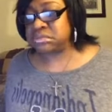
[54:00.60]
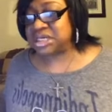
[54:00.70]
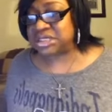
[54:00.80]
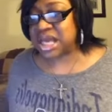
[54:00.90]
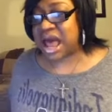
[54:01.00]

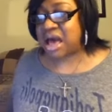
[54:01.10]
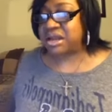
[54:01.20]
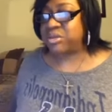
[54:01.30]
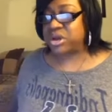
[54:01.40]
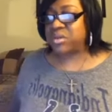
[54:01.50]
He said, I
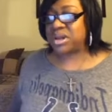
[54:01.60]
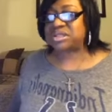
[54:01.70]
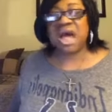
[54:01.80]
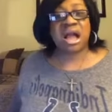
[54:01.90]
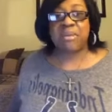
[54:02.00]
don't even really
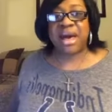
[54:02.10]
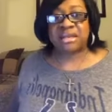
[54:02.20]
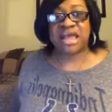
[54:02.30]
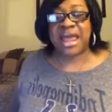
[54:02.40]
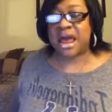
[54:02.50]
want to talk
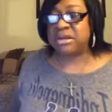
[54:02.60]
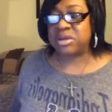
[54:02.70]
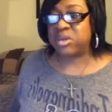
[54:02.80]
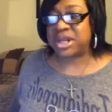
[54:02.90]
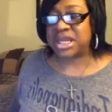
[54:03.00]
about that. I don't
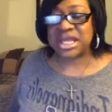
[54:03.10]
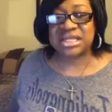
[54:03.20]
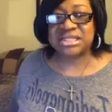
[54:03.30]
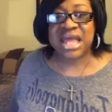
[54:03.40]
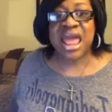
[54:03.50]
even want to get
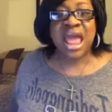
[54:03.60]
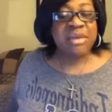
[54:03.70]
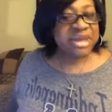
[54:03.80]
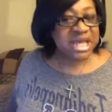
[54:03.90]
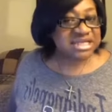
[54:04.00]
into that
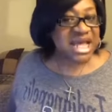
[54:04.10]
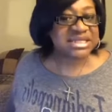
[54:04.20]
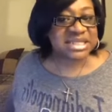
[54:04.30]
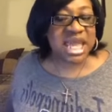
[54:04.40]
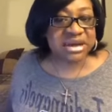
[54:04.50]
because
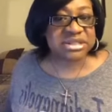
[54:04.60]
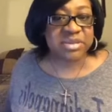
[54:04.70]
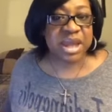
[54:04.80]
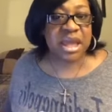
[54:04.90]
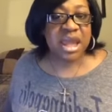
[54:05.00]
that scares
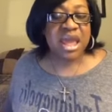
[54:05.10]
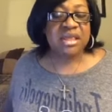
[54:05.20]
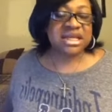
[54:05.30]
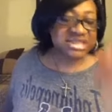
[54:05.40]
me. The